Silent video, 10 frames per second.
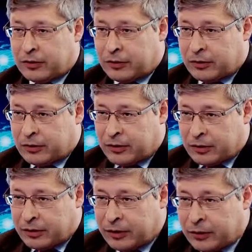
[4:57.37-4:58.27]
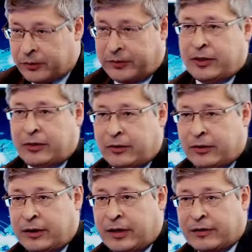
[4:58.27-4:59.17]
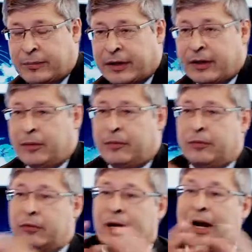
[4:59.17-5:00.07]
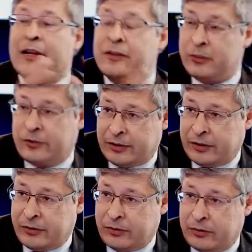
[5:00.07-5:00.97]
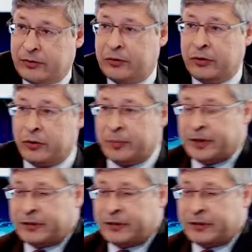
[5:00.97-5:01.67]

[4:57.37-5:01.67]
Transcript: the EU standard has become the ISO standard. The European